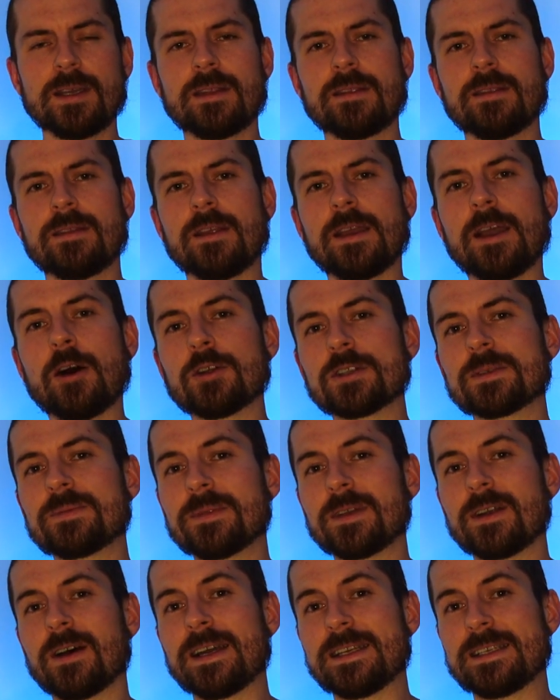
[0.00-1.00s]
The
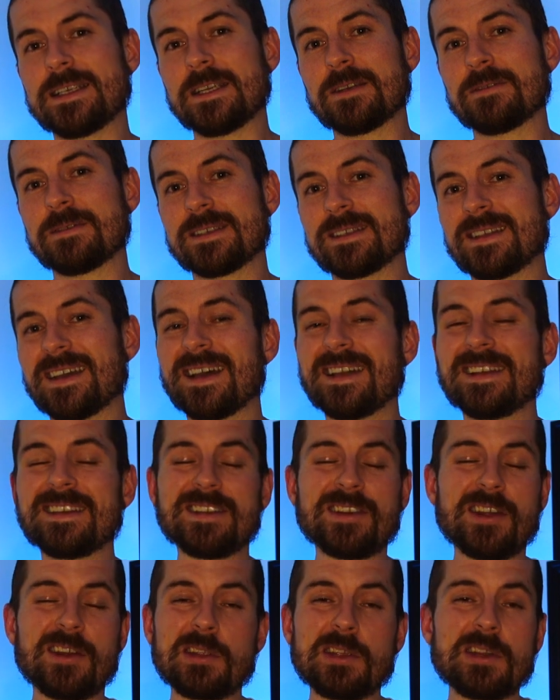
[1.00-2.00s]
ultimate idea is that,
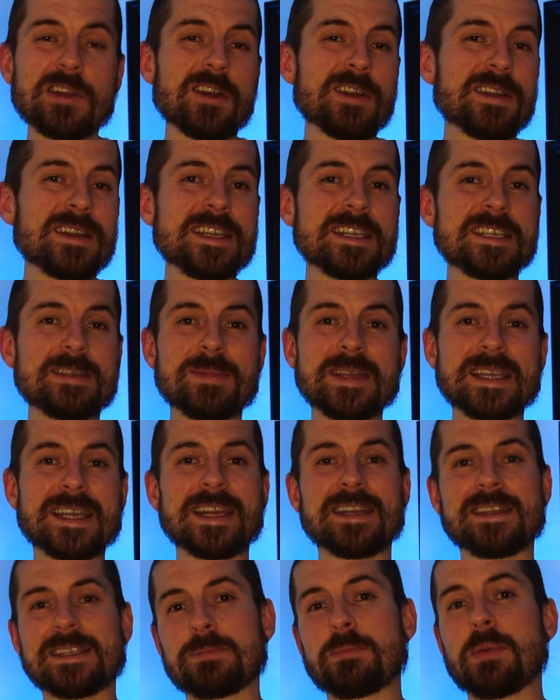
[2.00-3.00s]
you don't need to be
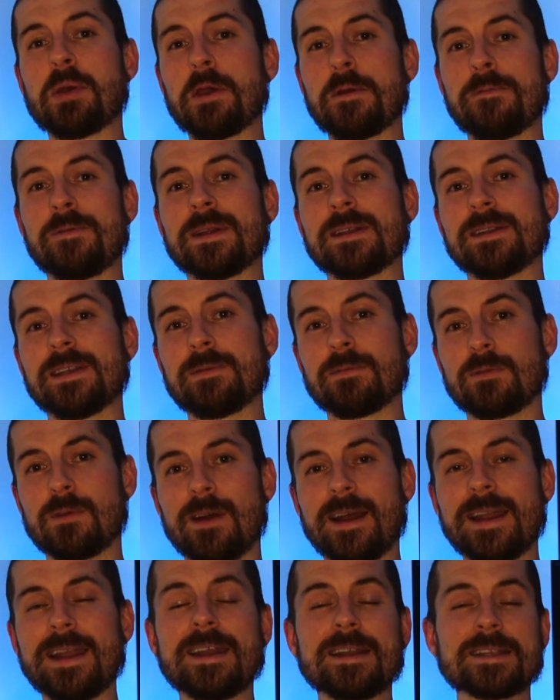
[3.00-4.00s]
getting this perfectly
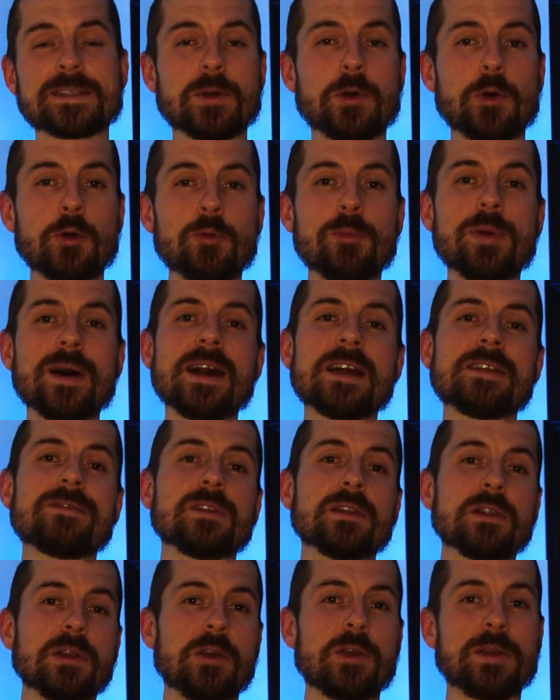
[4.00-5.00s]
right, and it's all part of a
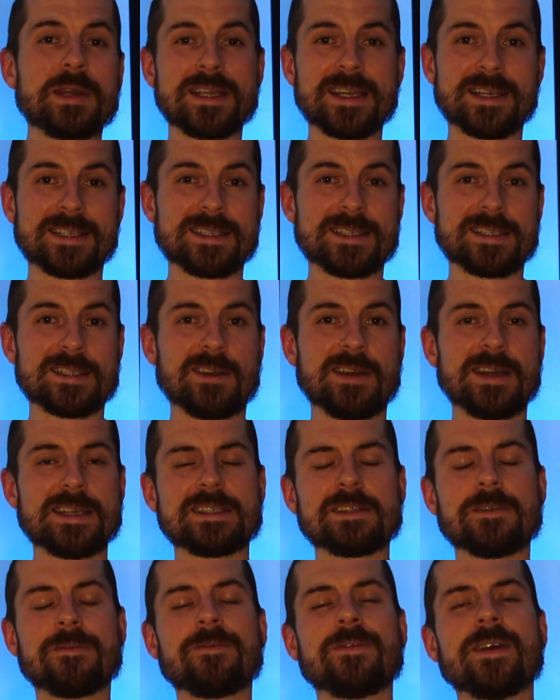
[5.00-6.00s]
learning exercise.
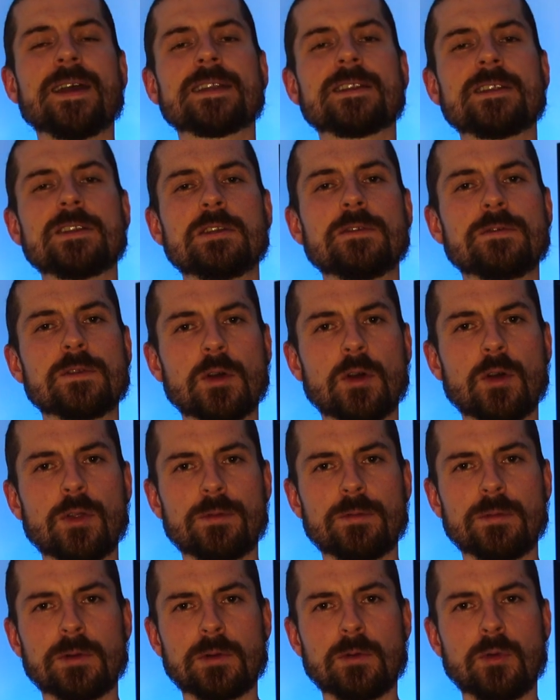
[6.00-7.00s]
The fact that you've gone
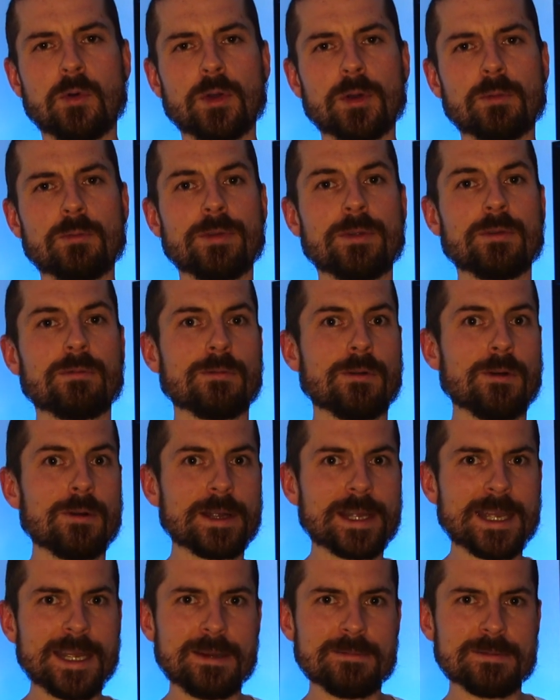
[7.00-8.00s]
through a quarter with the wrong
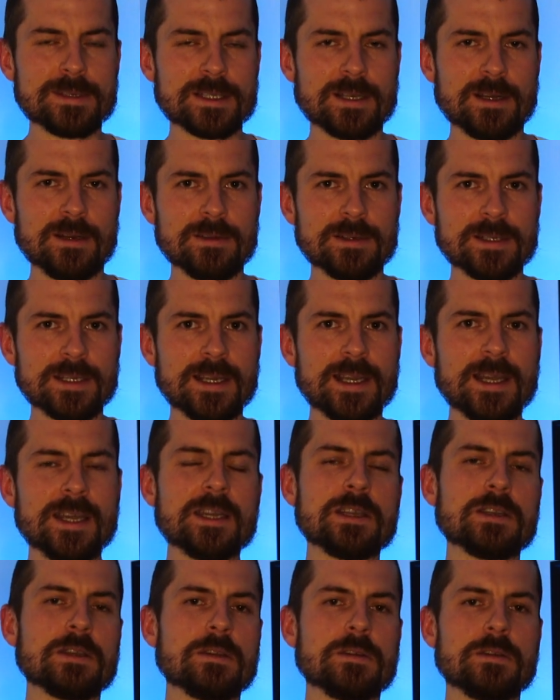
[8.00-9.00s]
key result,
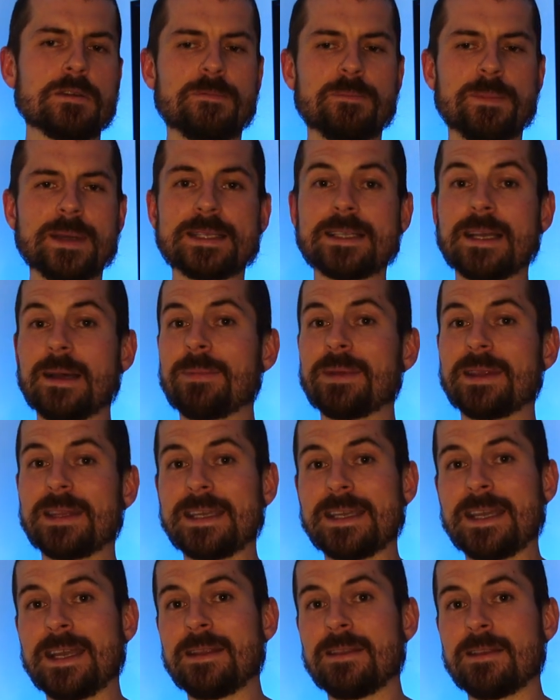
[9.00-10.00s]
you've picked up at
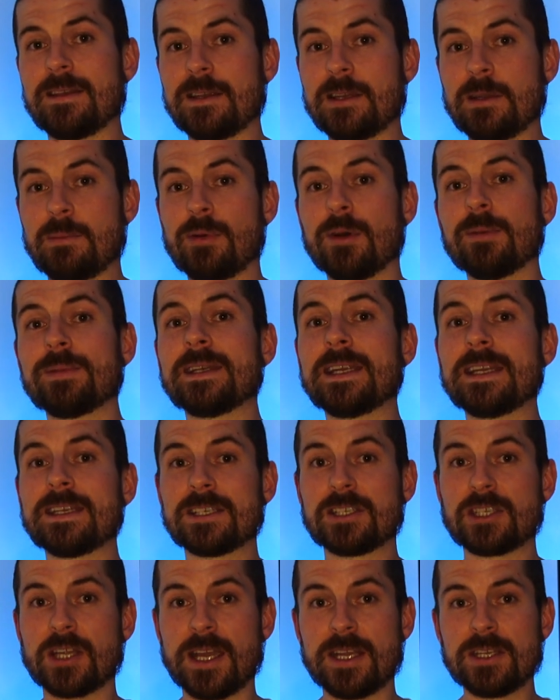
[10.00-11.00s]
the end that you probably need to
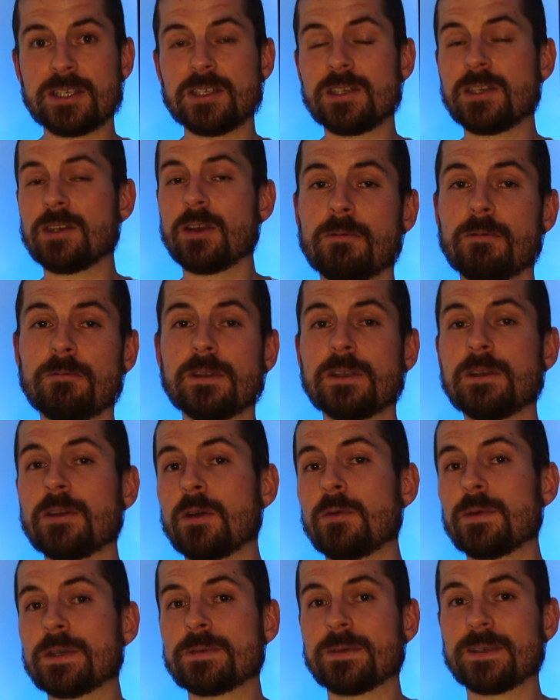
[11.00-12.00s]
change it and you really
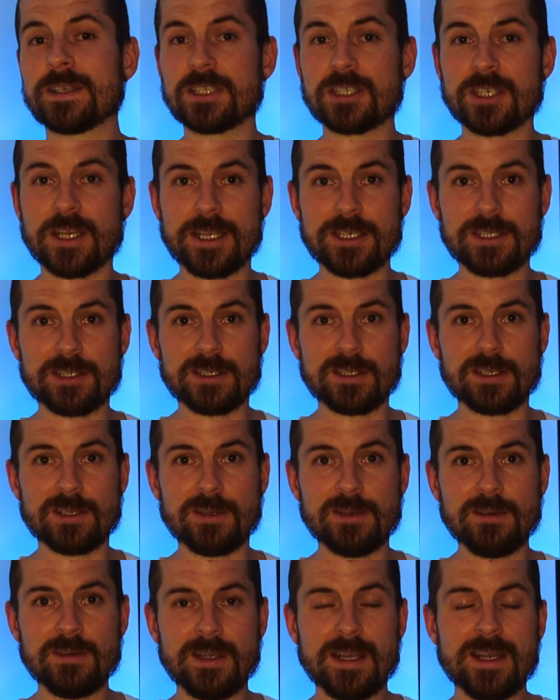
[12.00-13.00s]
know which one to change it
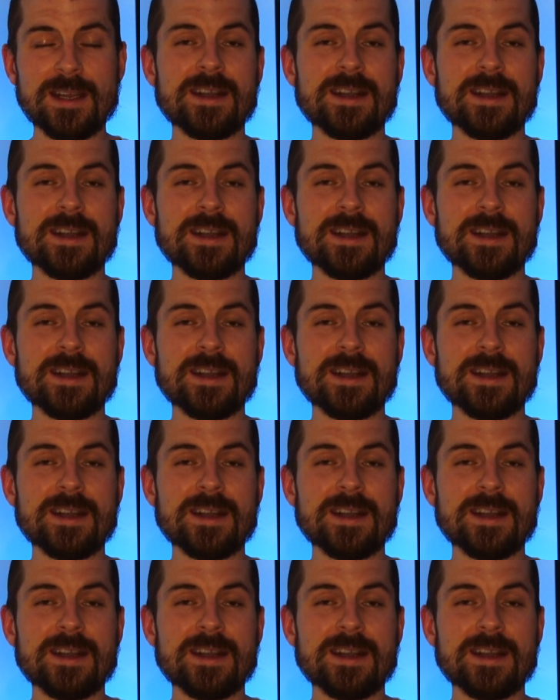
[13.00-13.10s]
to.